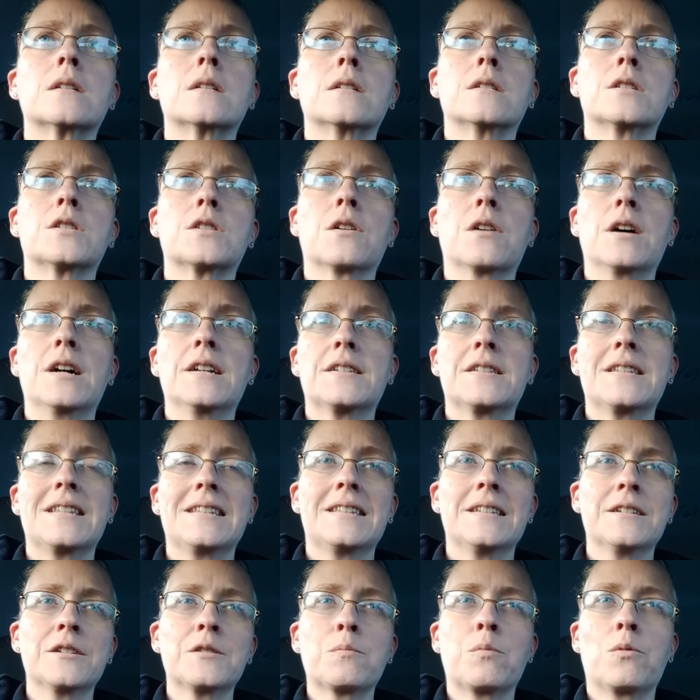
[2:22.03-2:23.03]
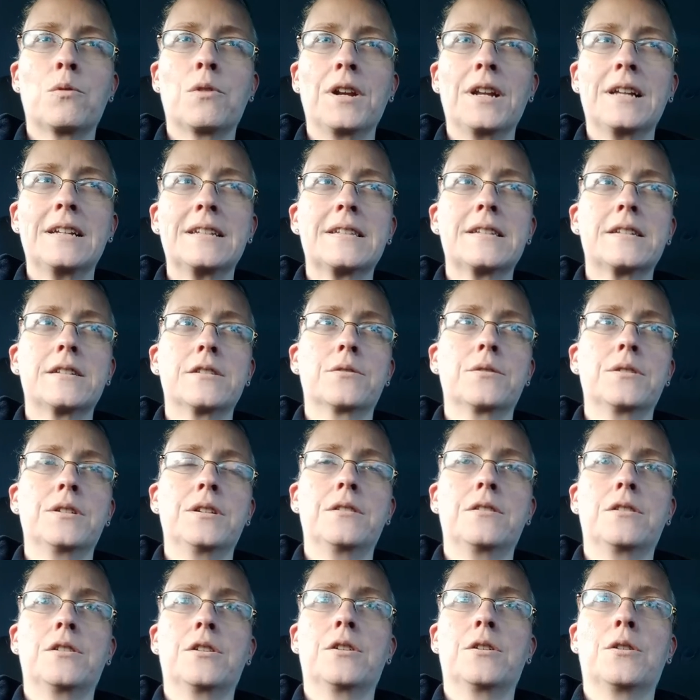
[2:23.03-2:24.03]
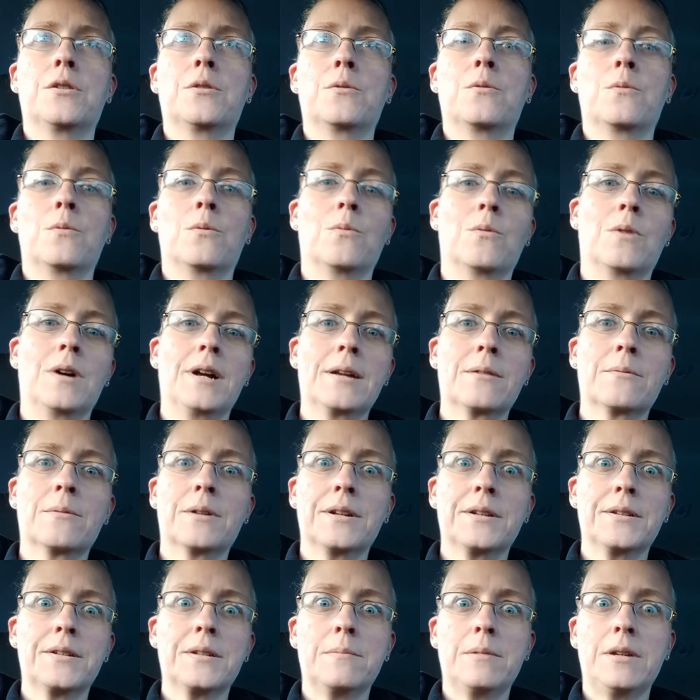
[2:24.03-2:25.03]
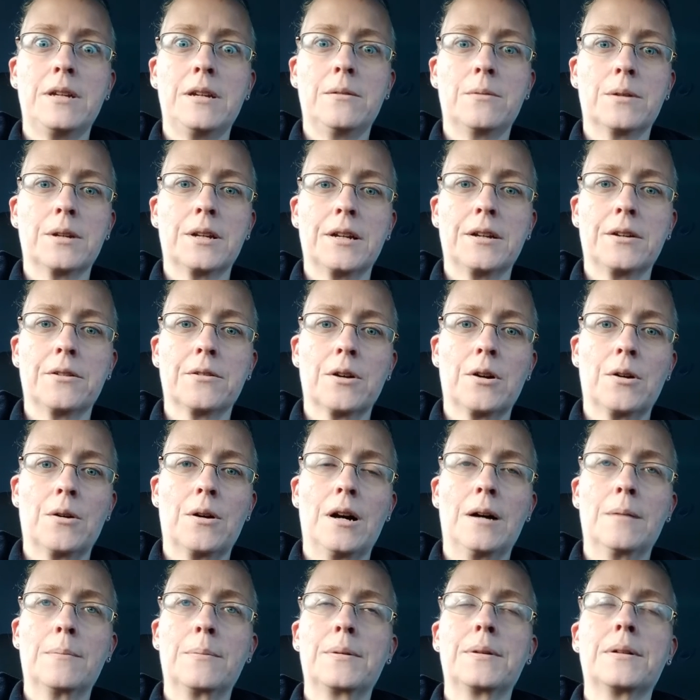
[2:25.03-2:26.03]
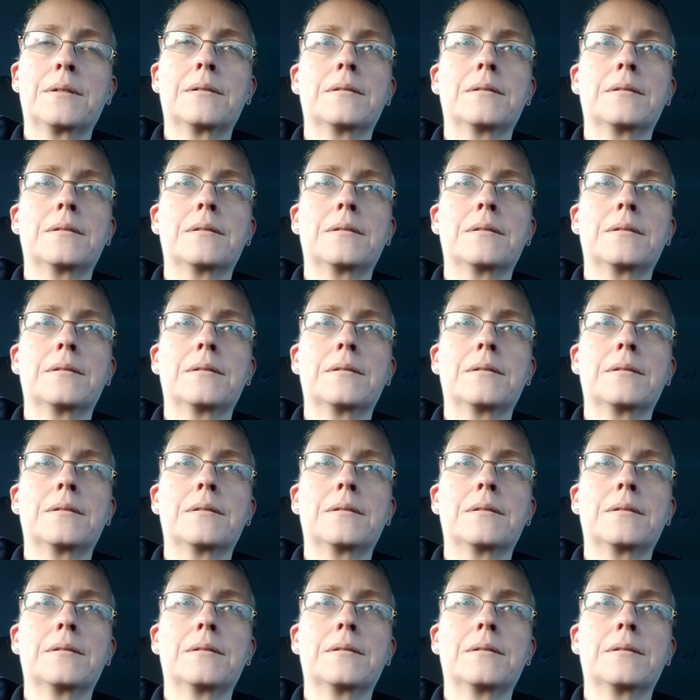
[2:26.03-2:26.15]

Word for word: So at this point, I still didn't know what I wanted to be when I grew up.